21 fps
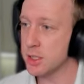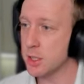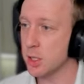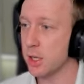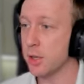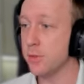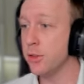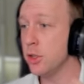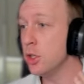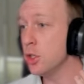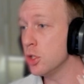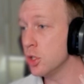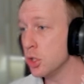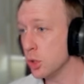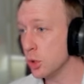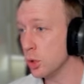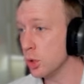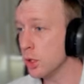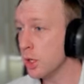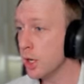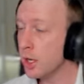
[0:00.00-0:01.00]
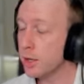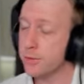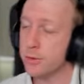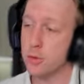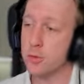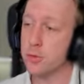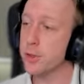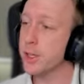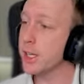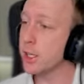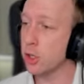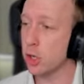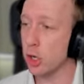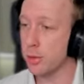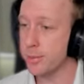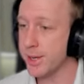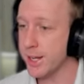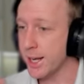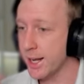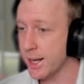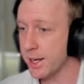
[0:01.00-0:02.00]
So if you do, feel free to
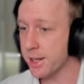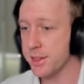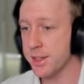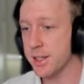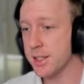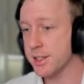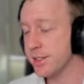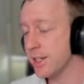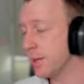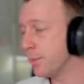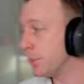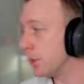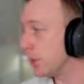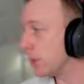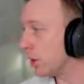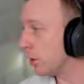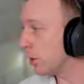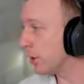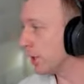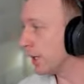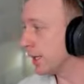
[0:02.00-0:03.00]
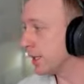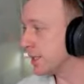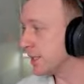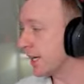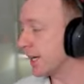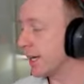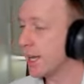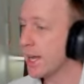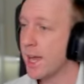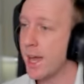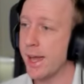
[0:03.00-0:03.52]
comment anything down below and say,